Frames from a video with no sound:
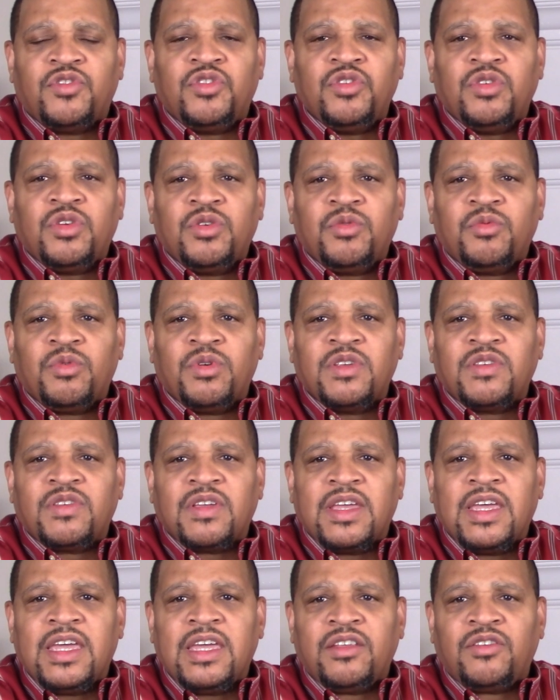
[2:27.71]
Judah was
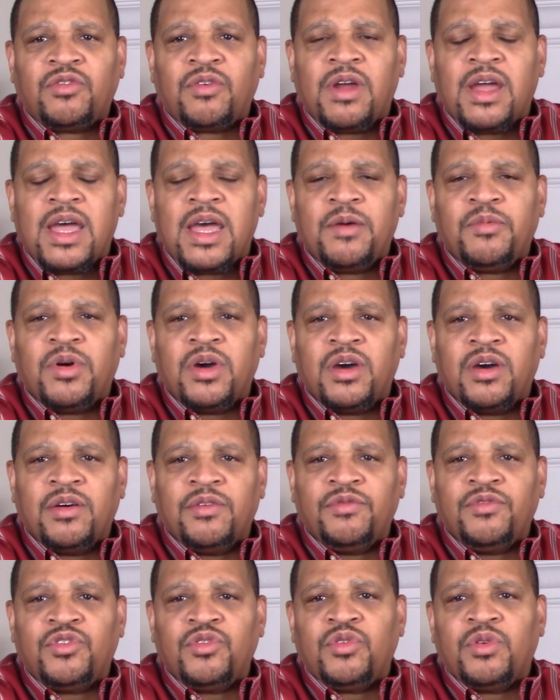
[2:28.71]
the head tribe
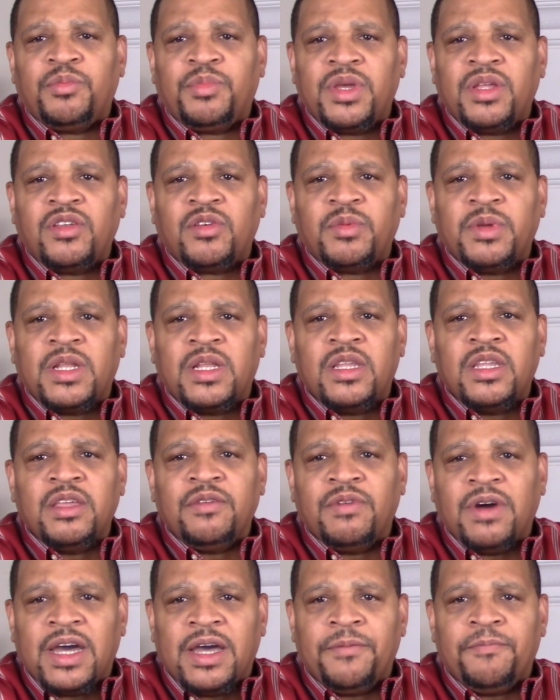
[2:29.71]
of Judah, Benjamin, and
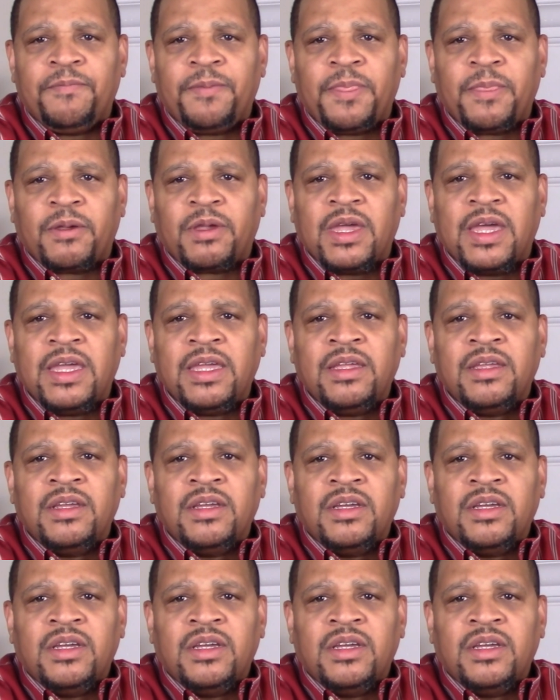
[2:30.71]
Levi. Okay?